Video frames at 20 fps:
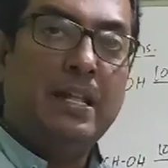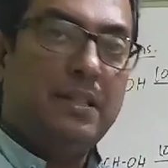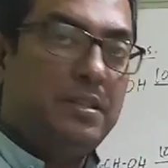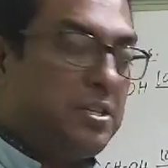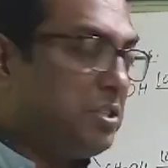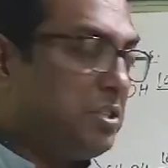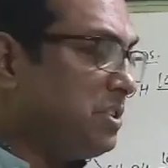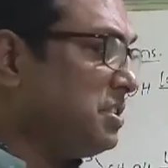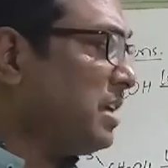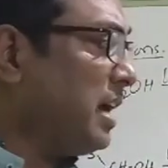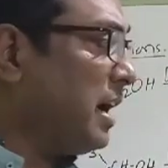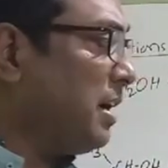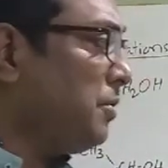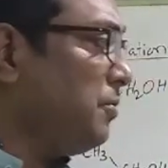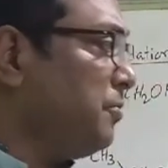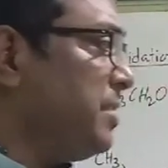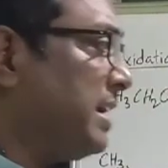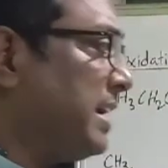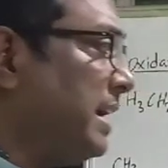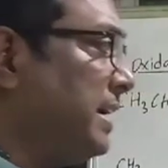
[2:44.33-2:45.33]
This is
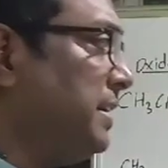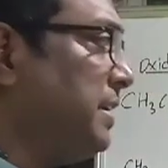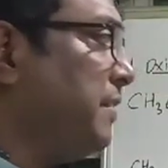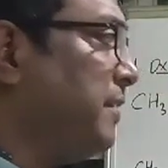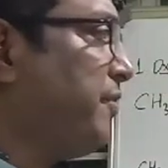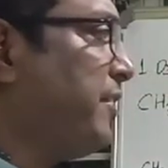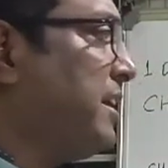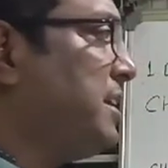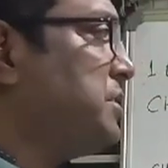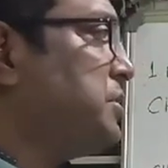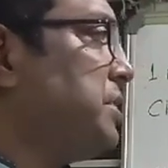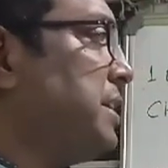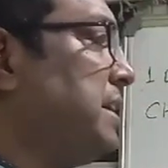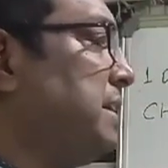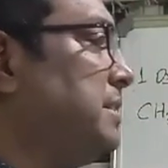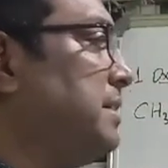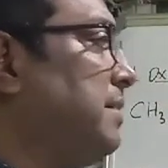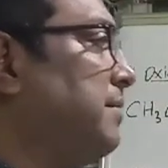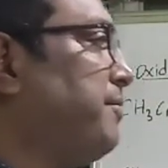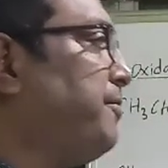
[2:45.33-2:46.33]
how we can
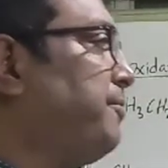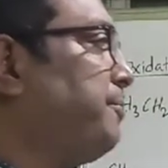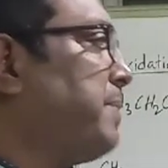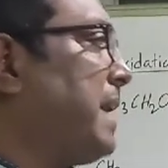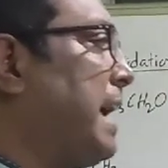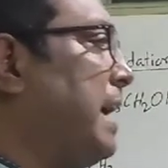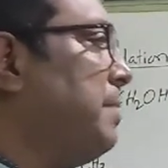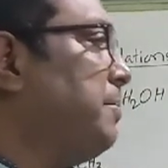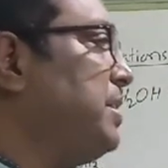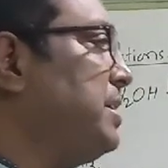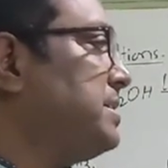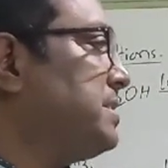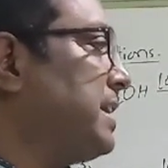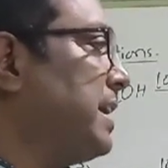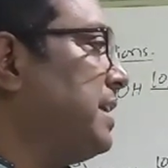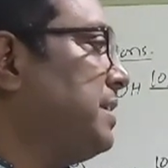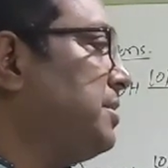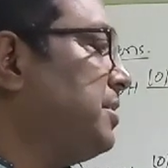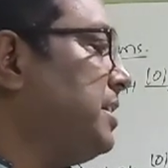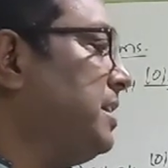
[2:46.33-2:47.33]
differentiate the primary,
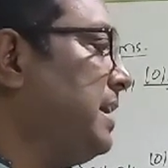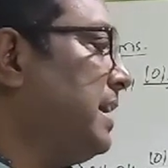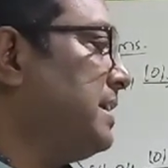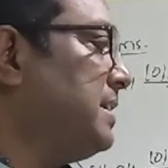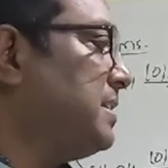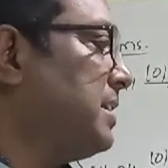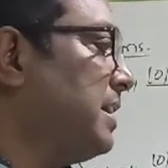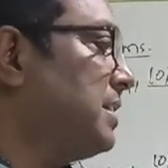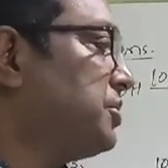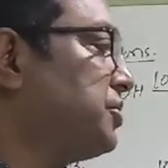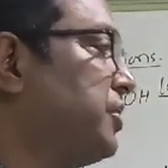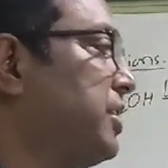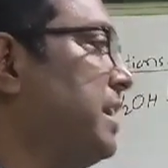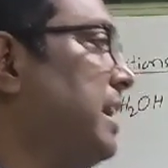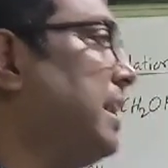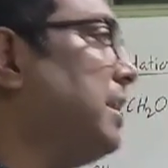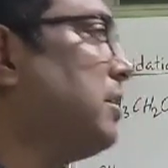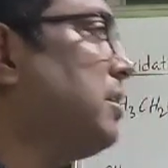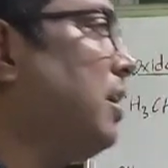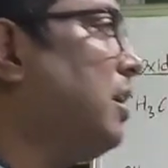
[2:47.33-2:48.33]
secondary and tertiary
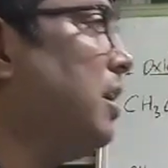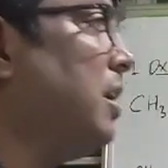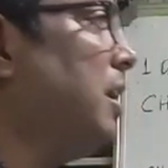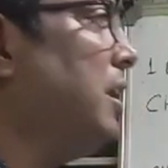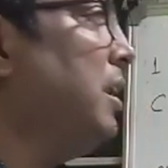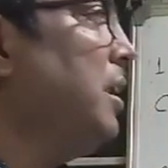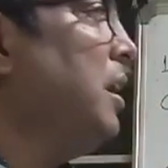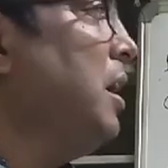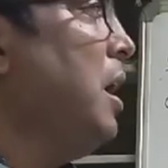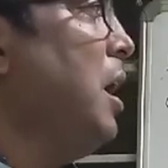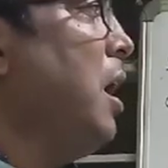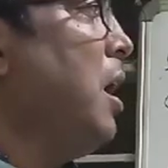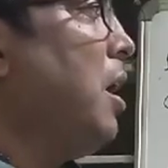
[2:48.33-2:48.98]
alcohol.